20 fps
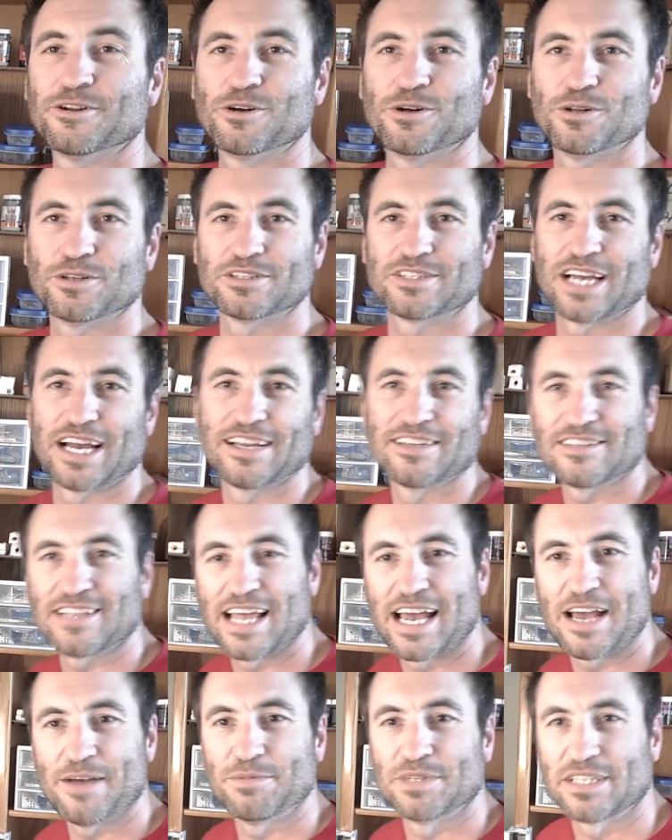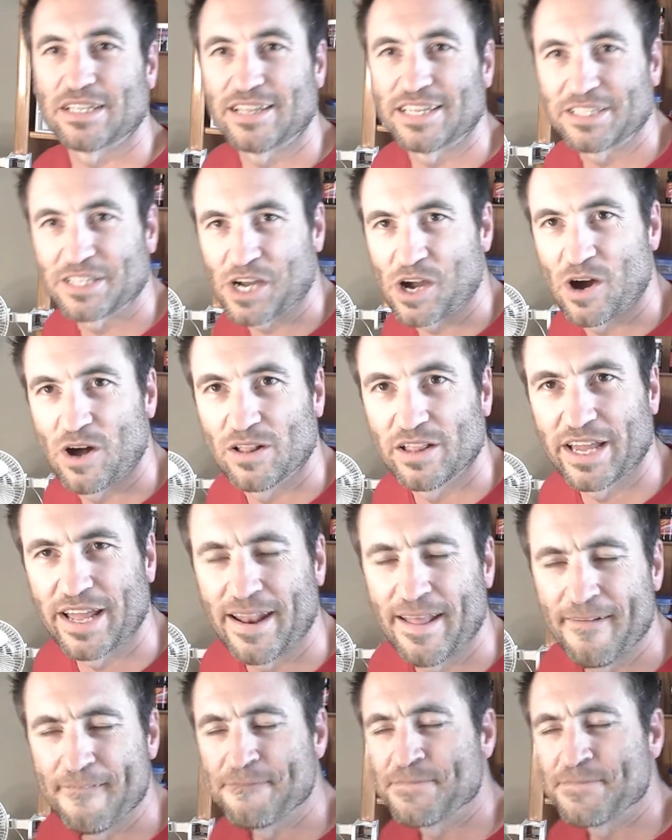little science lab, as I like to call it,